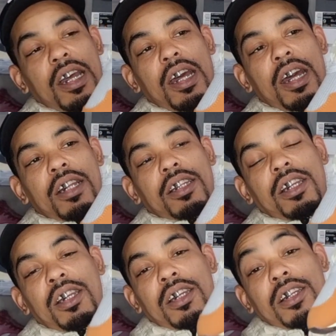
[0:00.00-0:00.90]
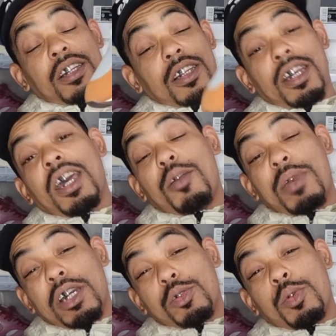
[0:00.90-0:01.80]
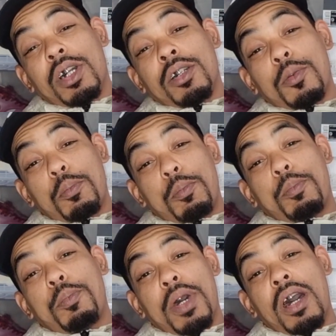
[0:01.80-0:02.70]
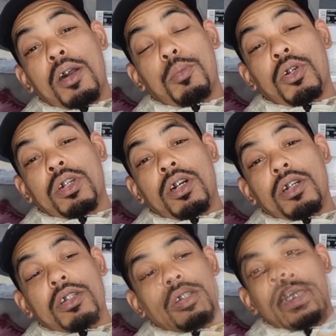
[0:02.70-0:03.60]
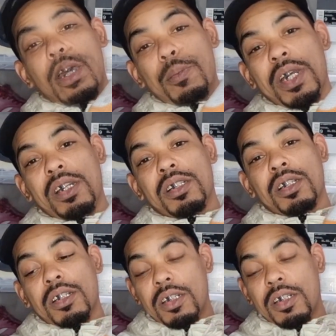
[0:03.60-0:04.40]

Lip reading: at the Air Max 1 Patter Monarchs. Amazing.